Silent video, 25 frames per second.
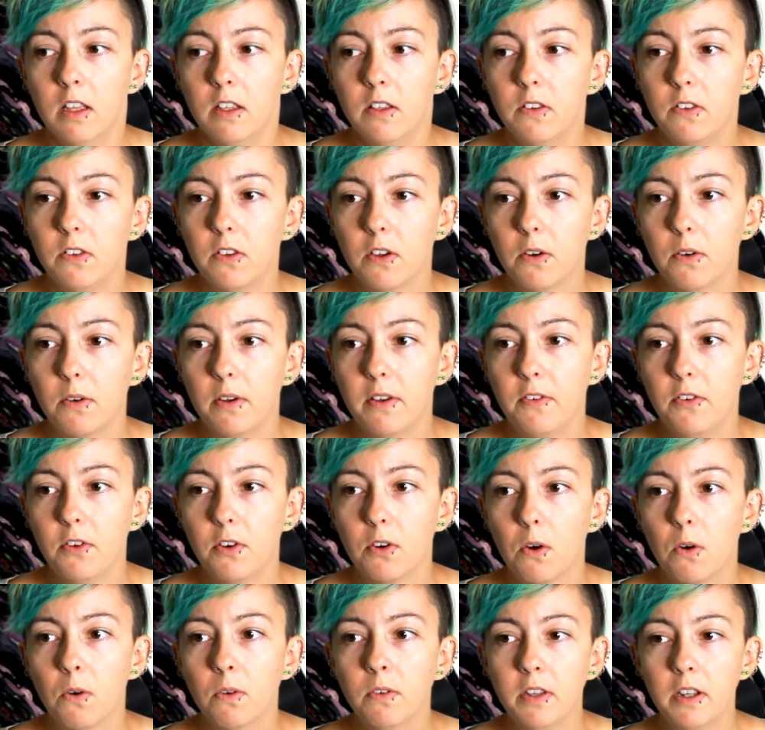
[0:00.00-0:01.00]
So if
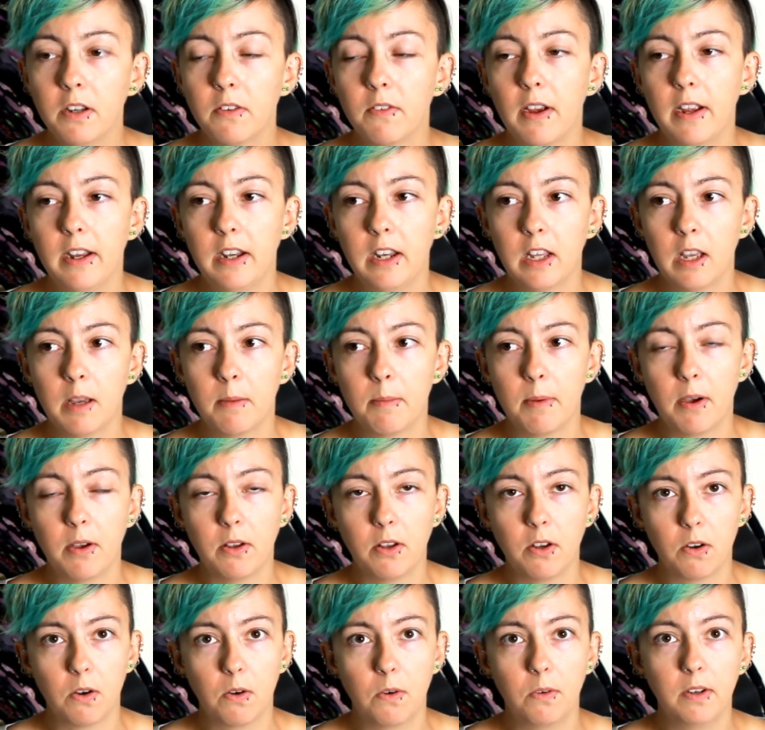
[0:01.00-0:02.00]
you're only writing about
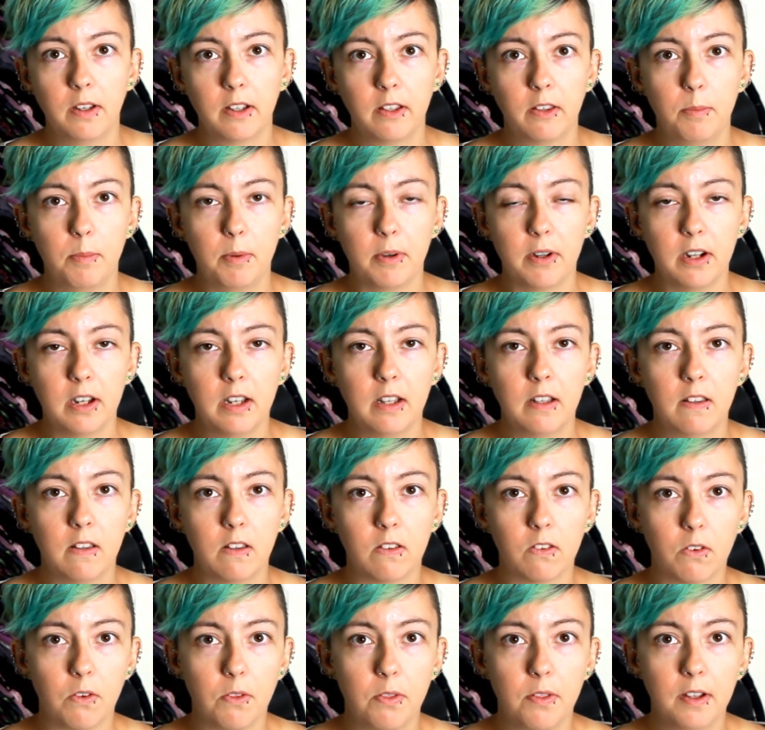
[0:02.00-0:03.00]
your own
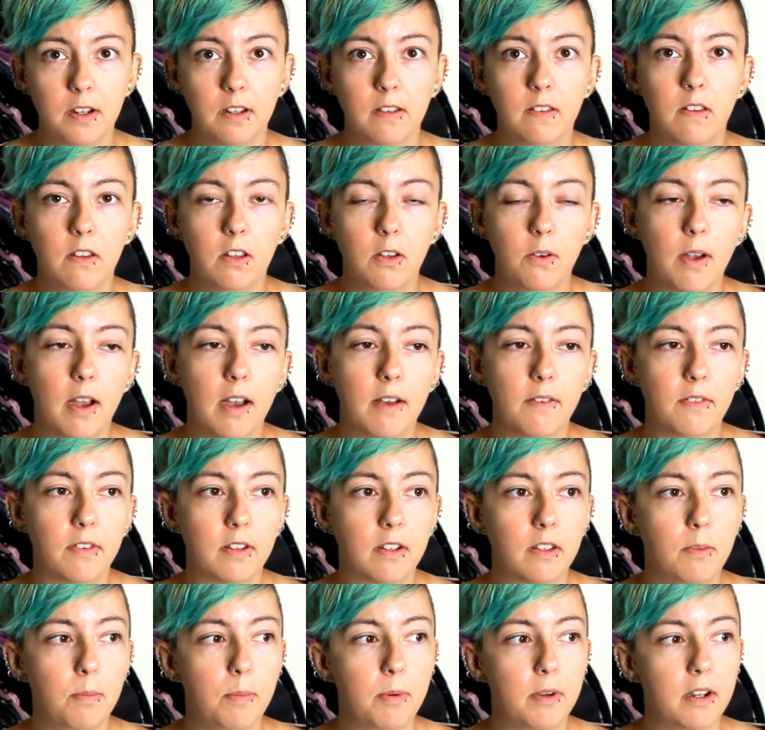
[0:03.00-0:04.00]
experiences or things that you have
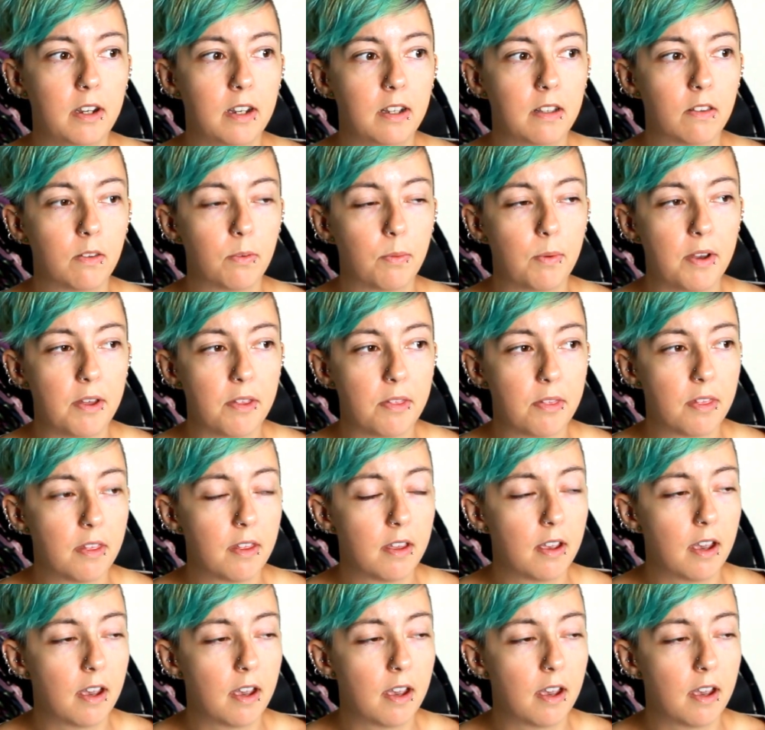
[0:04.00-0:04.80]
experience with,